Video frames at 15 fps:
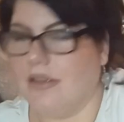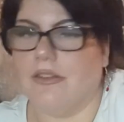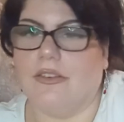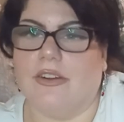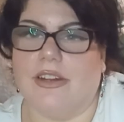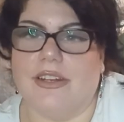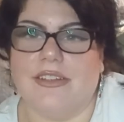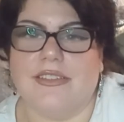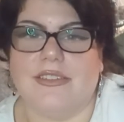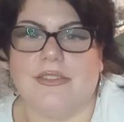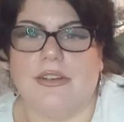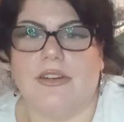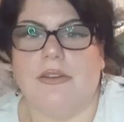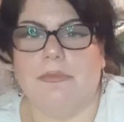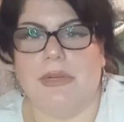Right,
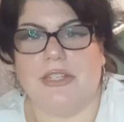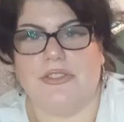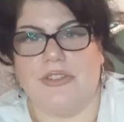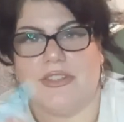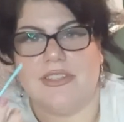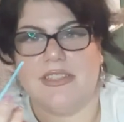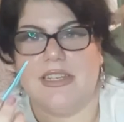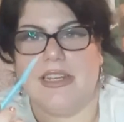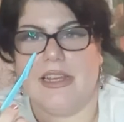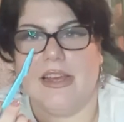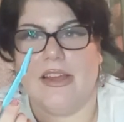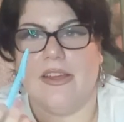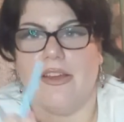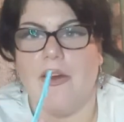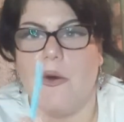so I got my trusty
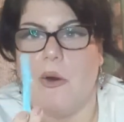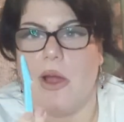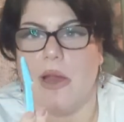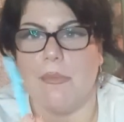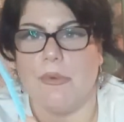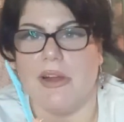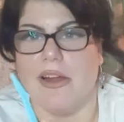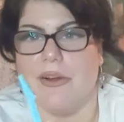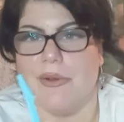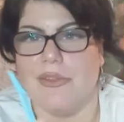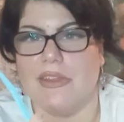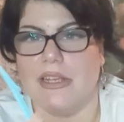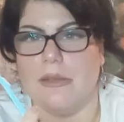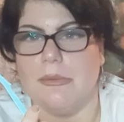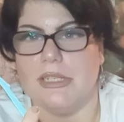eyebrow
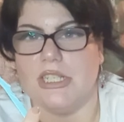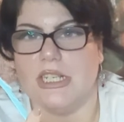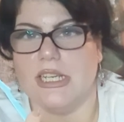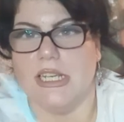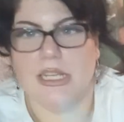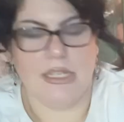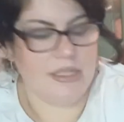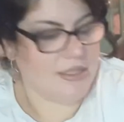thingy-majiggy.